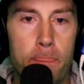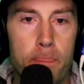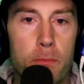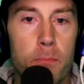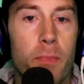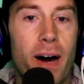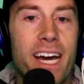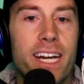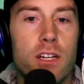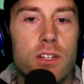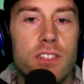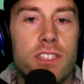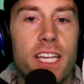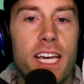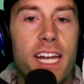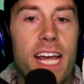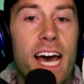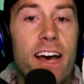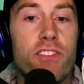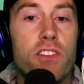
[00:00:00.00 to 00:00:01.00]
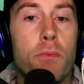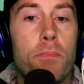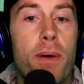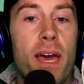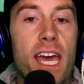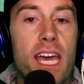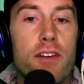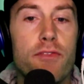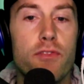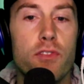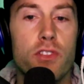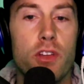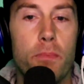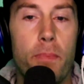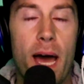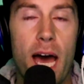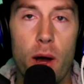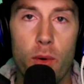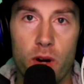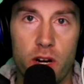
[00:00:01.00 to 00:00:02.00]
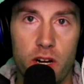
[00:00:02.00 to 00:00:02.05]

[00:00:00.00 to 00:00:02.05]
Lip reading: Miners then have to pay for their power